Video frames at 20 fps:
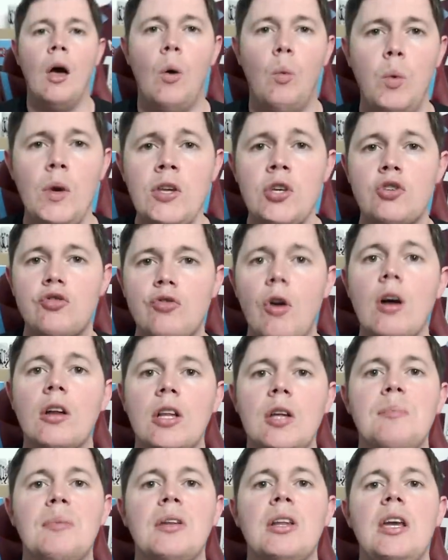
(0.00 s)
We
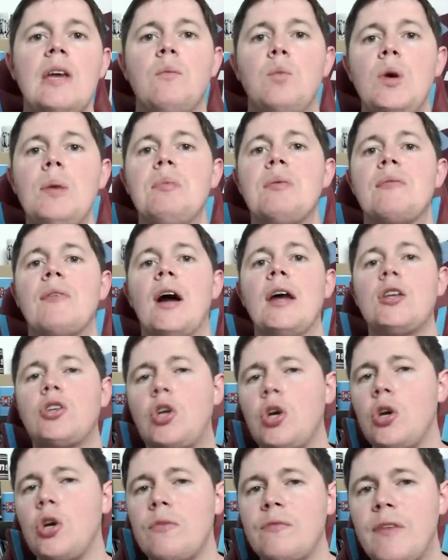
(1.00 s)
strongly believe we provide
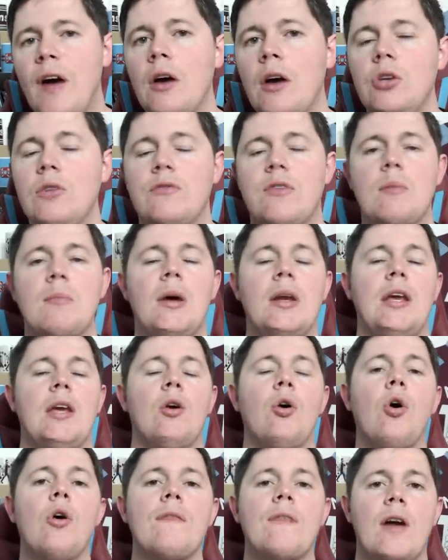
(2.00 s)
good value for money
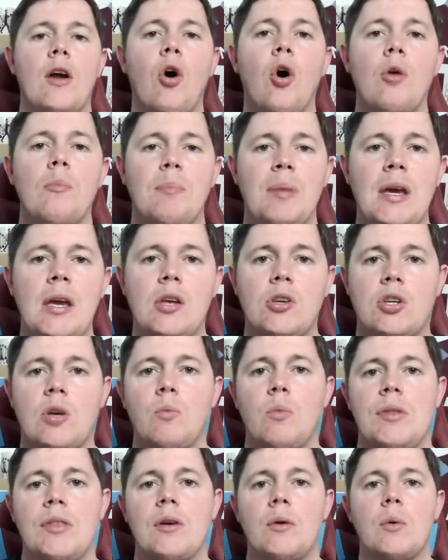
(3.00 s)
over on Patreon
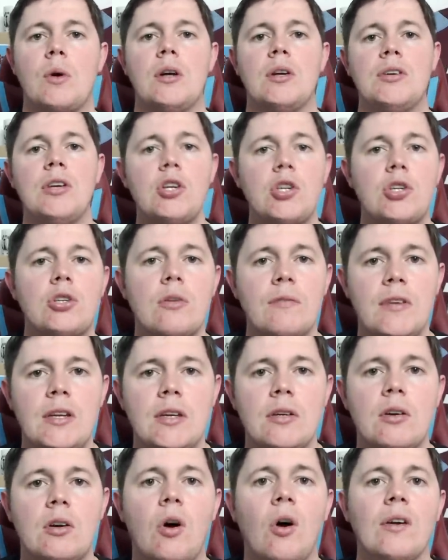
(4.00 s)
with our additional
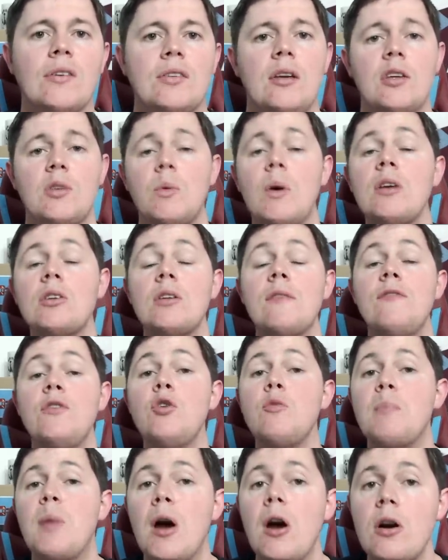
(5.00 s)
video content, as well as a
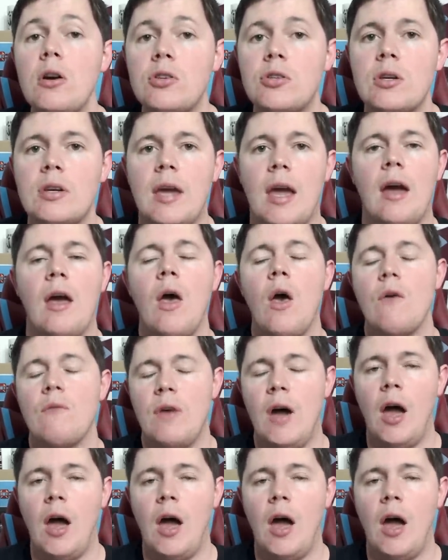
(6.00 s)
few perks you get for